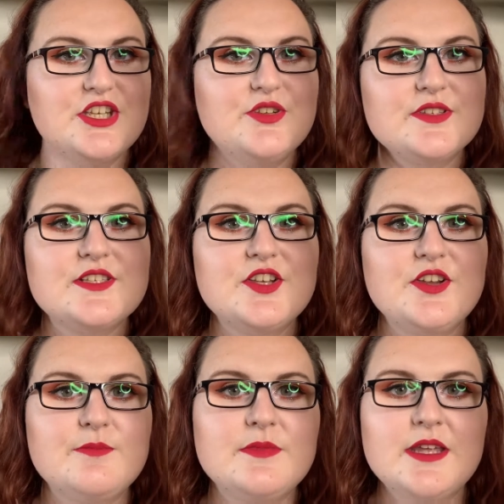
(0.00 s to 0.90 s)

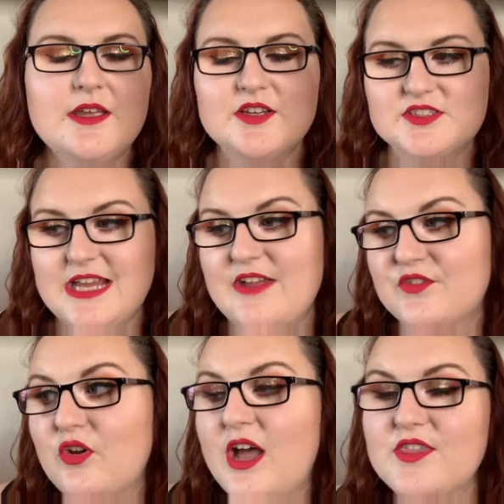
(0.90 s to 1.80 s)
soon because I have
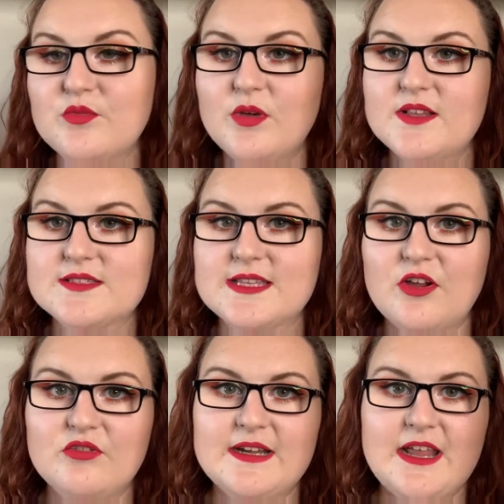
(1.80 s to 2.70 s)
got other ones that are
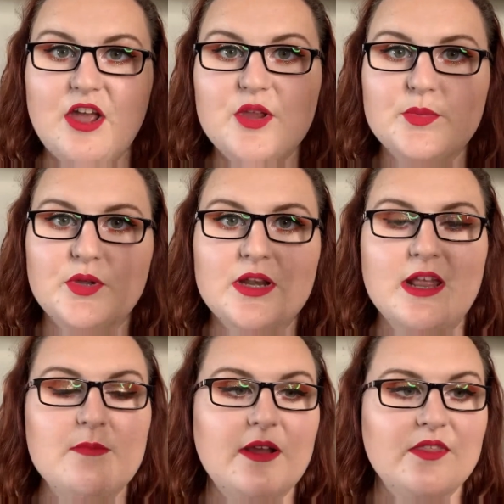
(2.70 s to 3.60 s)
already open, like
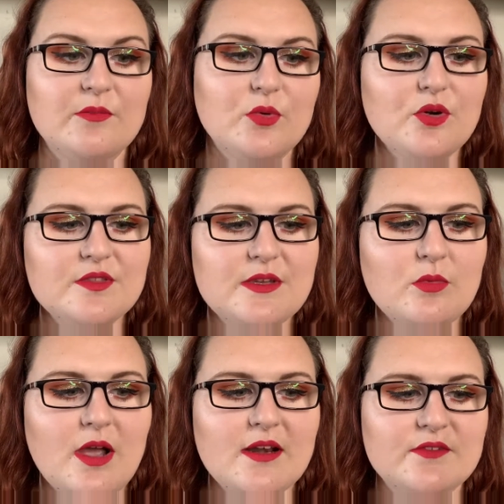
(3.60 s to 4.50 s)
my other Morphe
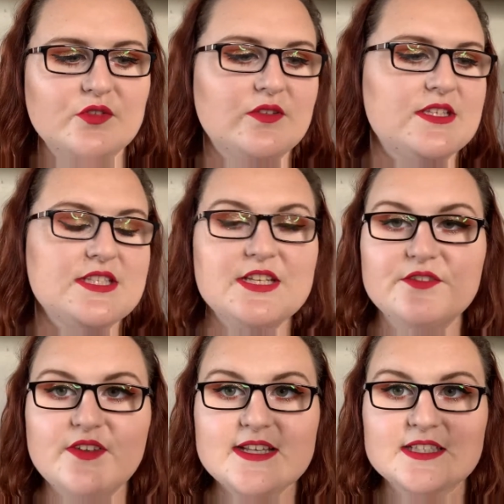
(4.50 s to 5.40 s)
one. I've got the Too
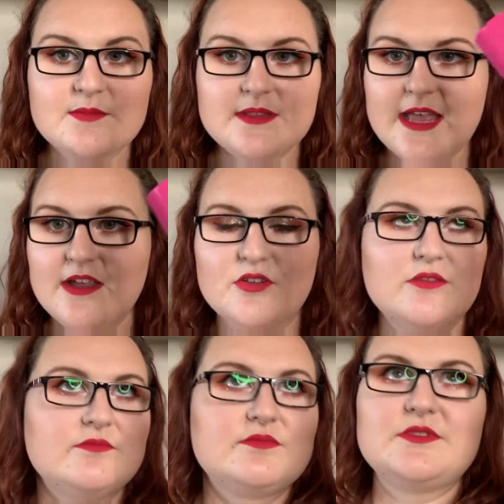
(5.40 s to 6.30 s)
Faced up there, got
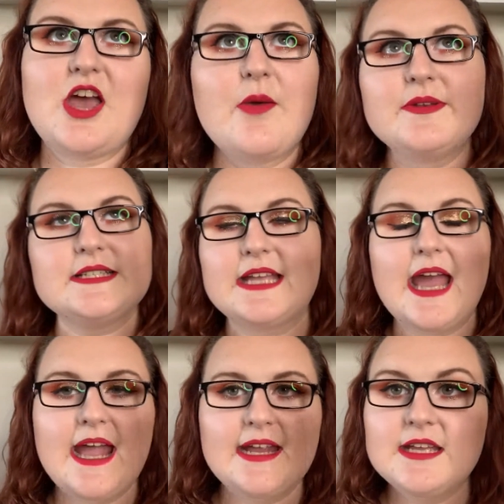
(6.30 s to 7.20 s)
Urban
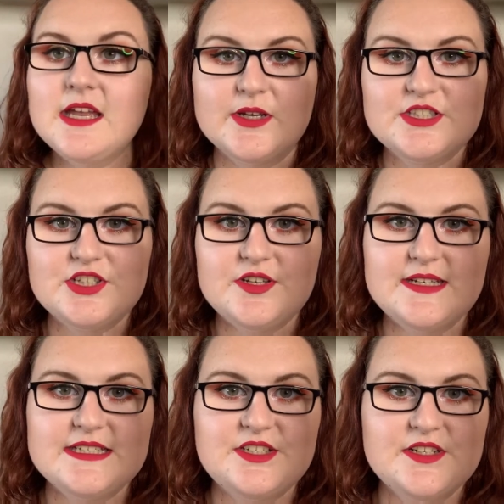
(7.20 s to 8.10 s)
Decay. I do
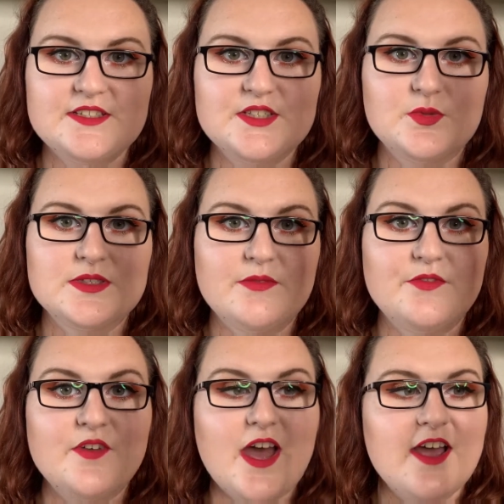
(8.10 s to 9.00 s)
need to use those ones up
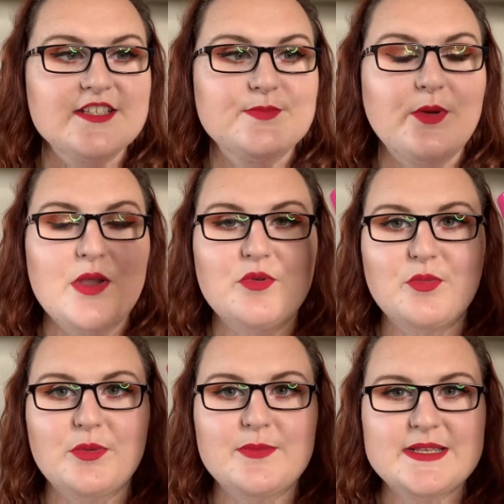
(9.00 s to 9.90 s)
first, but I will
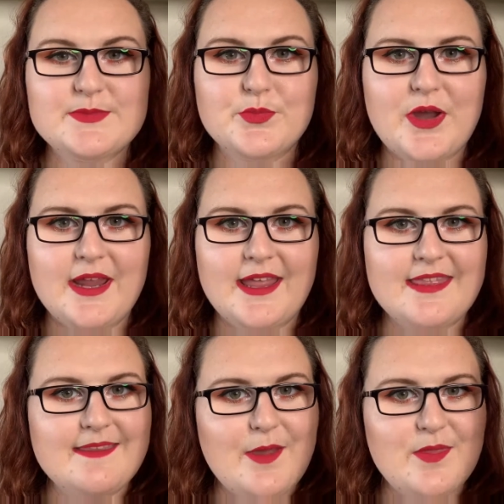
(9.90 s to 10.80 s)
probably be spraying it
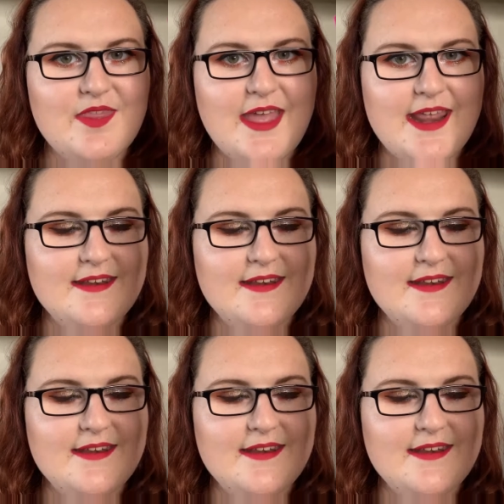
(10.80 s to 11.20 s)
now and then.